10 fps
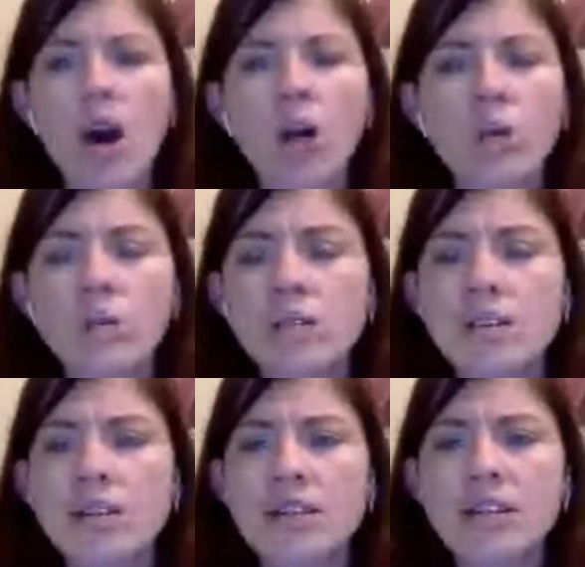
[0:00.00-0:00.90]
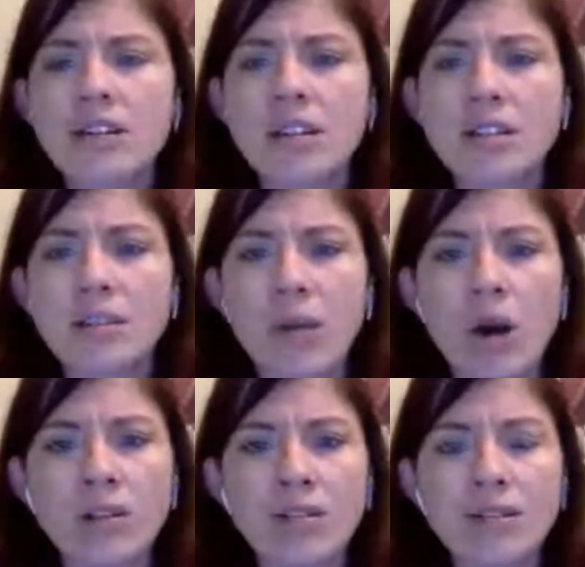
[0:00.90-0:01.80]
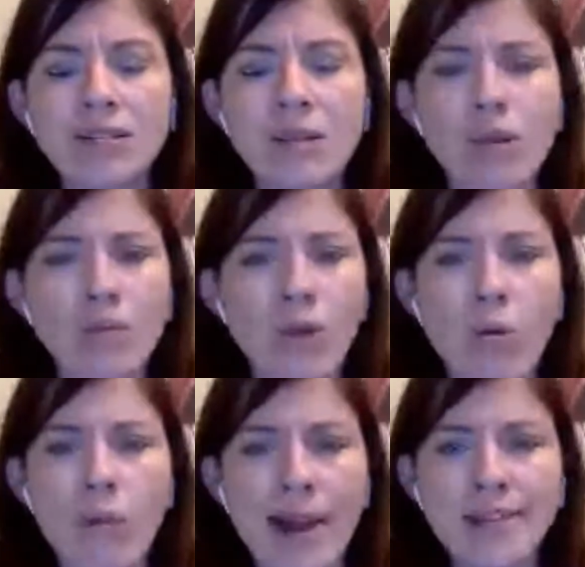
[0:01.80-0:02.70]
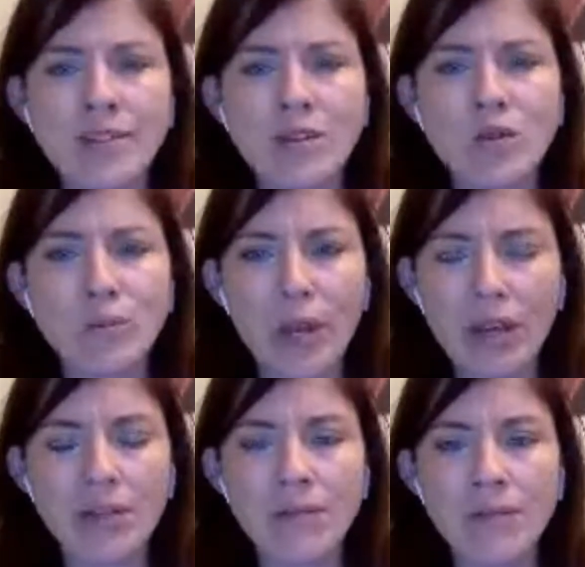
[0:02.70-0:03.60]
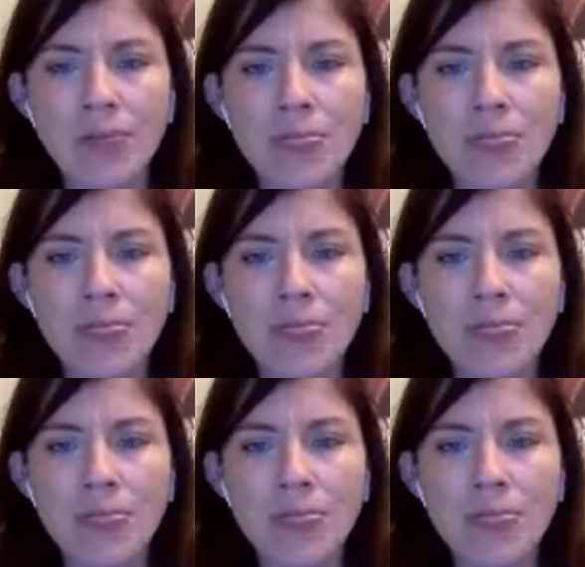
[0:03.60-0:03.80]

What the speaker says: owes its existence in part to the romancer's pen,